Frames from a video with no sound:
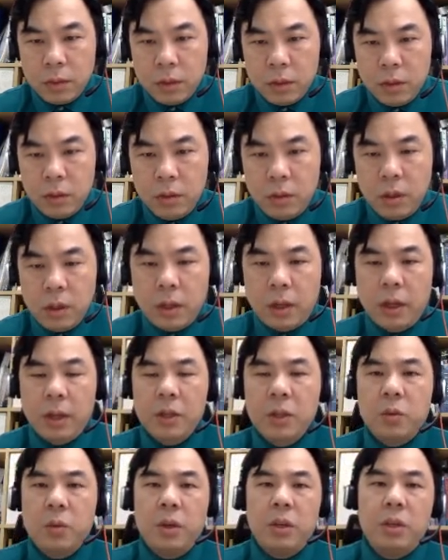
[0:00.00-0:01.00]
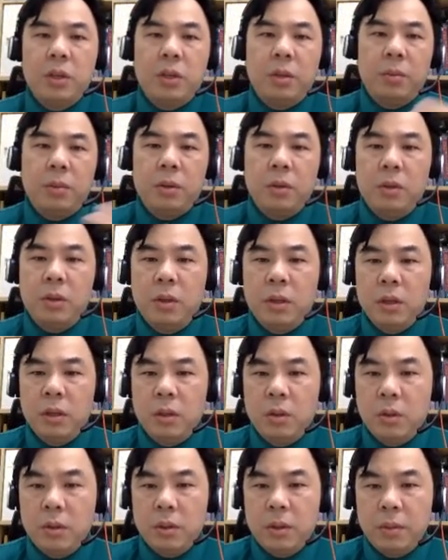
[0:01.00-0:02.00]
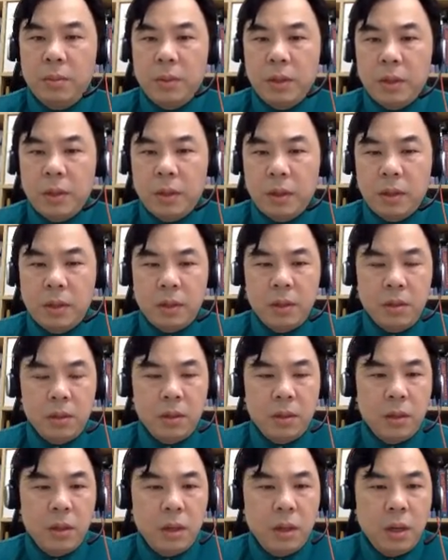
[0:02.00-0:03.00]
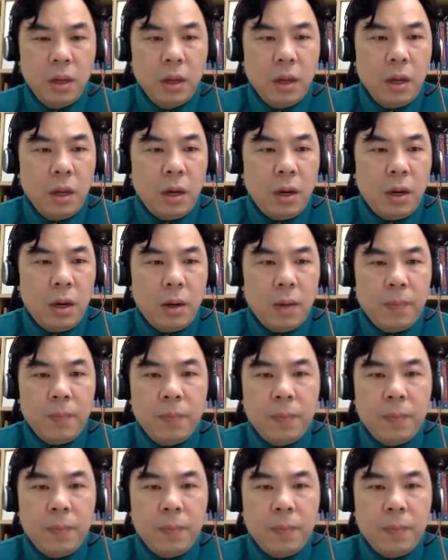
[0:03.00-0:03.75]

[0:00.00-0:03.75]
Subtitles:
All right. Chi-square shape usually looks something like this. All right.